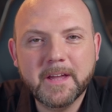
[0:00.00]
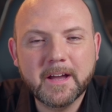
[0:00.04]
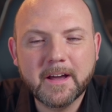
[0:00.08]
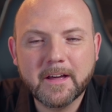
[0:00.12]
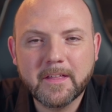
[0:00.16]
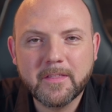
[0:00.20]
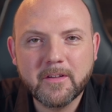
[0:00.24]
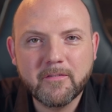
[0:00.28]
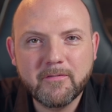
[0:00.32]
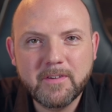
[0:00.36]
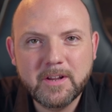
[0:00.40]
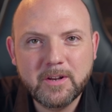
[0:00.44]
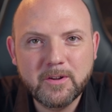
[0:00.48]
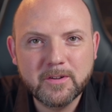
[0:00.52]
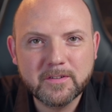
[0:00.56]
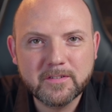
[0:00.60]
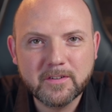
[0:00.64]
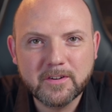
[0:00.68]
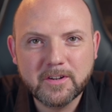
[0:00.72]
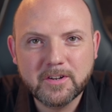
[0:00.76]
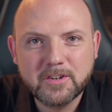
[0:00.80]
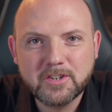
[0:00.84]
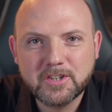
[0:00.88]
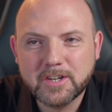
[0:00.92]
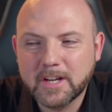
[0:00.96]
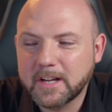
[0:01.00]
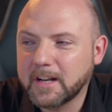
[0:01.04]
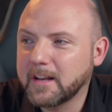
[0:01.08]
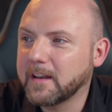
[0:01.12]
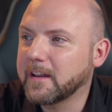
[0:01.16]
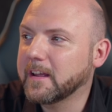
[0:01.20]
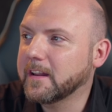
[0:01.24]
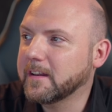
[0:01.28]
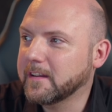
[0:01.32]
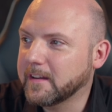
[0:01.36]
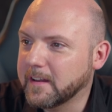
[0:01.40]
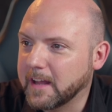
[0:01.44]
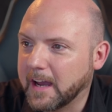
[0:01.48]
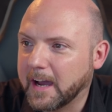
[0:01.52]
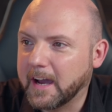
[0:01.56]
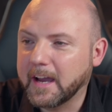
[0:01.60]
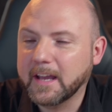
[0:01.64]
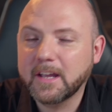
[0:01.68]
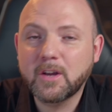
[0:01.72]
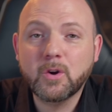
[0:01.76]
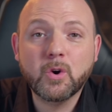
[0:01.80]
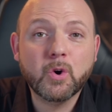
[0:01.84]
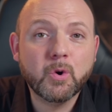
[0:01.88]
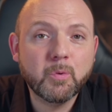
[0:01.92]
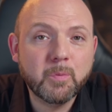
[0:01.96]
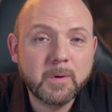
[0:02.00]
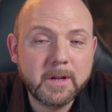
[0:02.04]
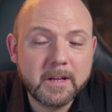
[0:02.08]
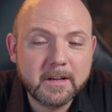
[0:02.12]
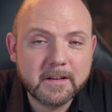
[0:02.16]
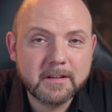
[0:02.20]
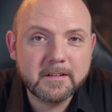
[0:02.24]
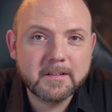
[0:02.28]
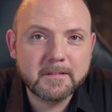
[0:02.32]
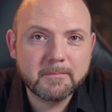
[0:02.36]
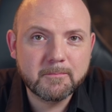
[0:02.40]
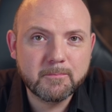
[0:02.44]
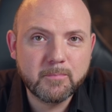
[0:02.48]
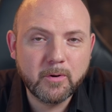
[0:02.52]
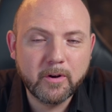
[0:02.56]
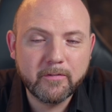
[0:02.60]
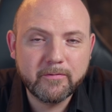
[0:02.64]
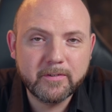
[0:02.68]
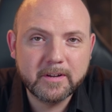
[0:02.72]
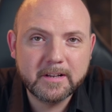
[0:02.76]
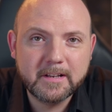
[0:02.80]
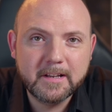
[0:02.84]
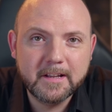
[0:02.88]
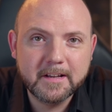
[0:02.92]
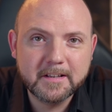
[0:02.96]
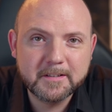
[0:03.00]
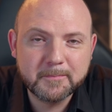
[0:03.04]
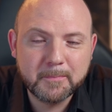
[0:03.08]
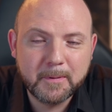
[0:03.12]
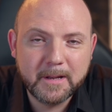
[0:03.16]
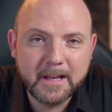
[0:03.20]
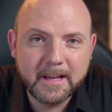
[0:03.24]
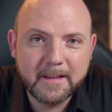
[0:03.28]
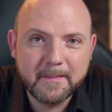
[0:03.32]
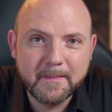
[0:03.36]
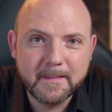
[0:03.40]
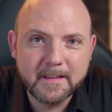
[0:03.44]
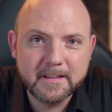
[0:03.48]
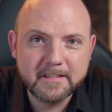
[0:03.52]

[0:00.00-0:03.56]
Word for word: there are other videos on the channel, and in ICOR we perfectly explain